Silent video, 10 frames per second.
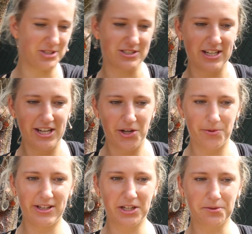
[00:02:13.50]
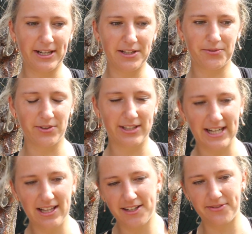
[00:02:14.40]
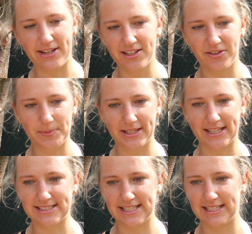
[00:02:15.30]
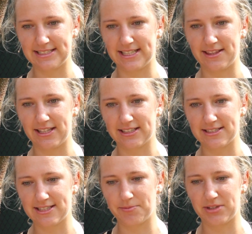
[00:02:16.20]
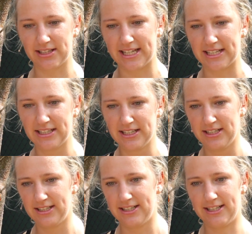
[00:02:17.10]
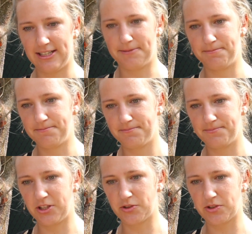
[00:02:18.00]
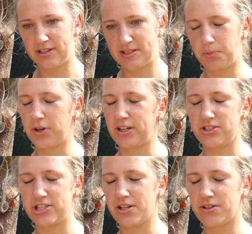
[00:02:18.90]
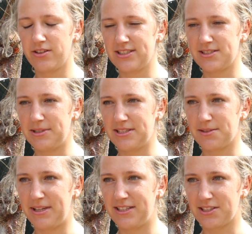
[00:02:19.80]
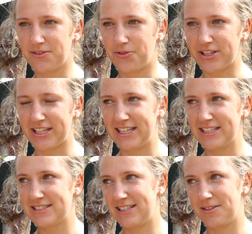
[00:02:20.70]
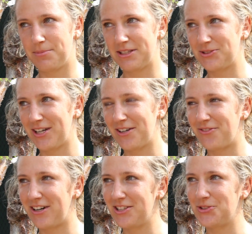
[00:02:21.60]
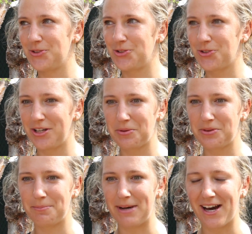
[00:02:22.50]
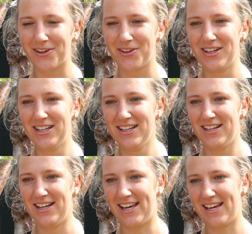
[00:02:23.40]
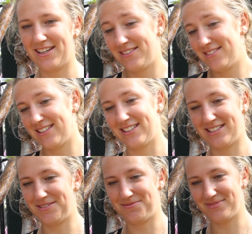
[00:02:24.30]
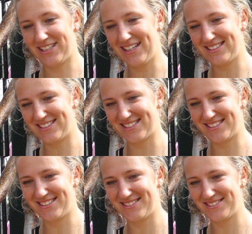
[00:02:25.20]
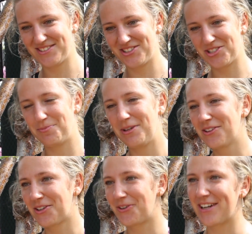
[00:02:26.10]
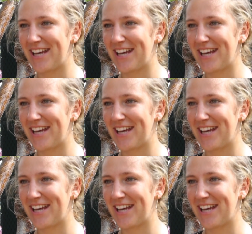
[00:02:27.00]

just really grateful, and I love playing tennis. I think it's something that you know, sport in general is amazing for kids, but to have fun, to enjoy the battle, and yeah, just be on the court